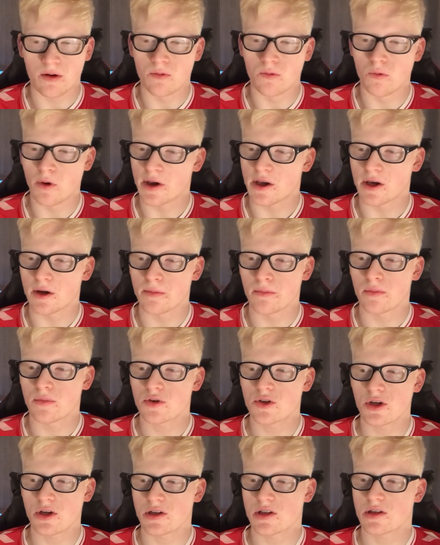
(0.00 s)
Wycombe
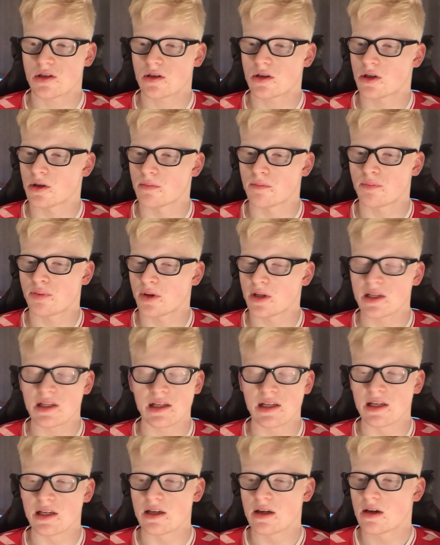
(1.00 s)
just
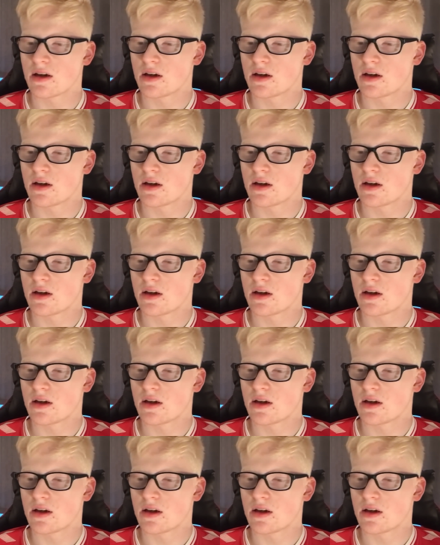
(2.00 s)
completely